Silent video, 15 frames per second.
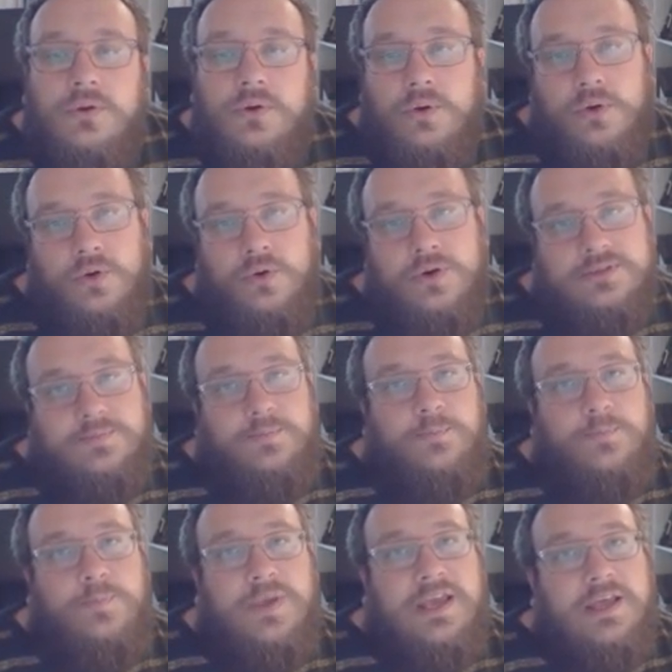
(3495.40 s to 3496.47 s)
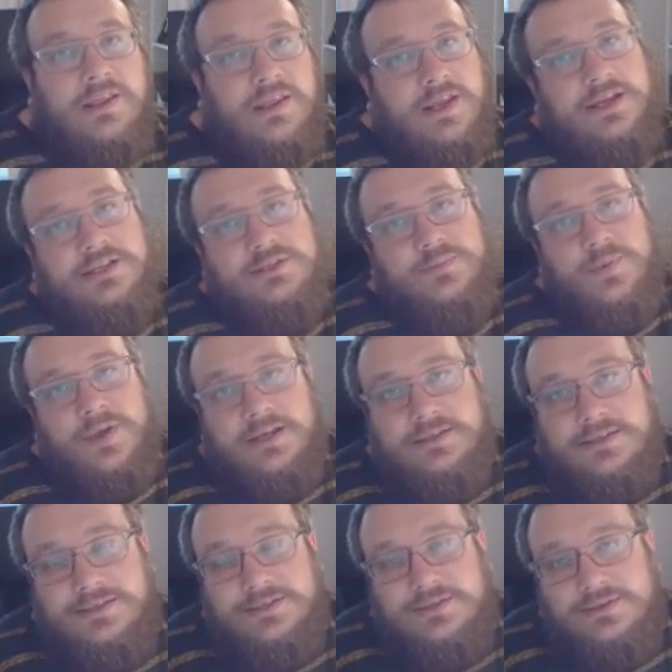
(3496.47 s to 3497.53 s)
or it's bigger than
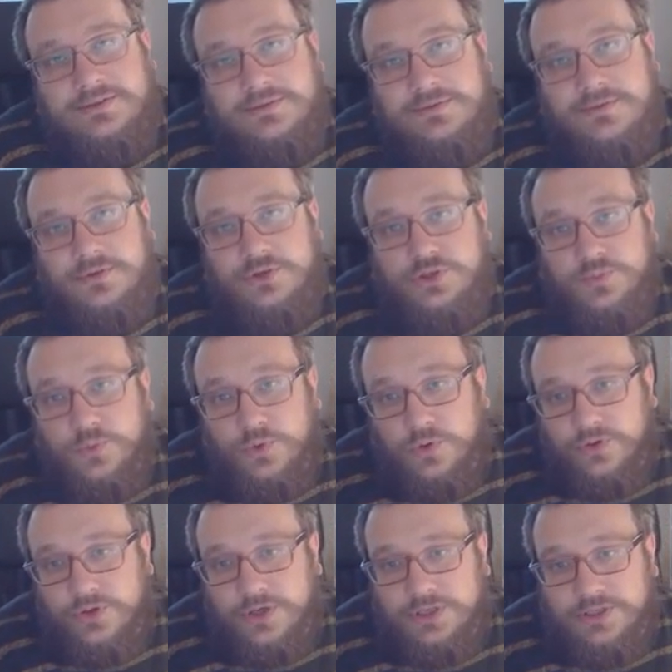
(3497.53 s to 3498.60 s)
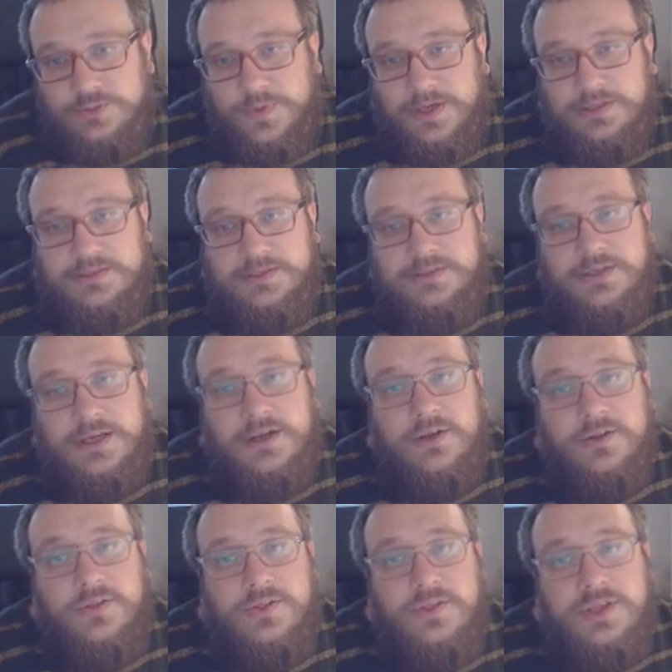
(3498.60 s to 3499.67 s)
expected, or smaller than expected. And
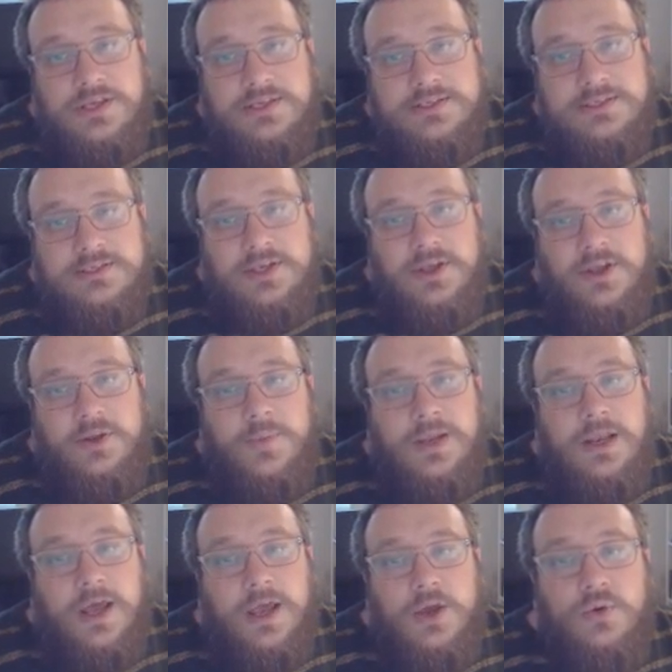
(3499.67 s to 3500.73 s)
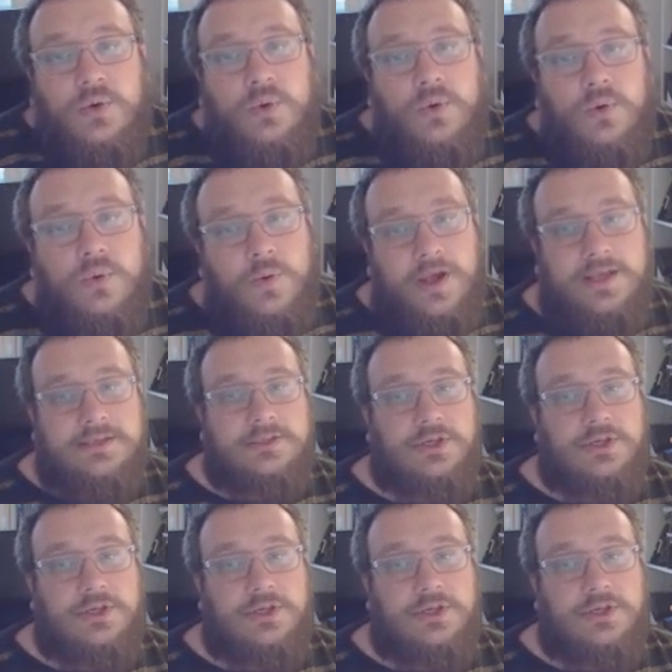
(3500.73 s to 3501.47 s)
this is going to be like always a